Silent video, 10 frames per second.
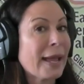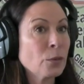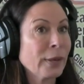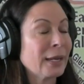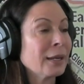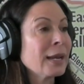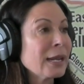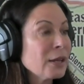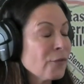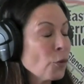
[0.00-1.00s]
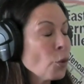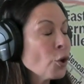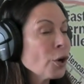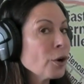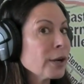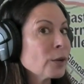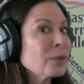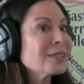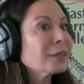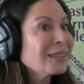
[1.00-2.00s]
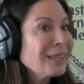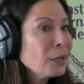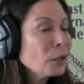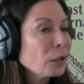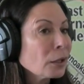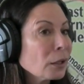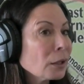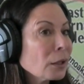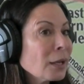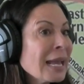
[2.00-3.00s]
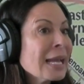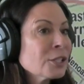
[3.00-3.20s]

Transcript: And when, in '84, it was illegal. Illegal,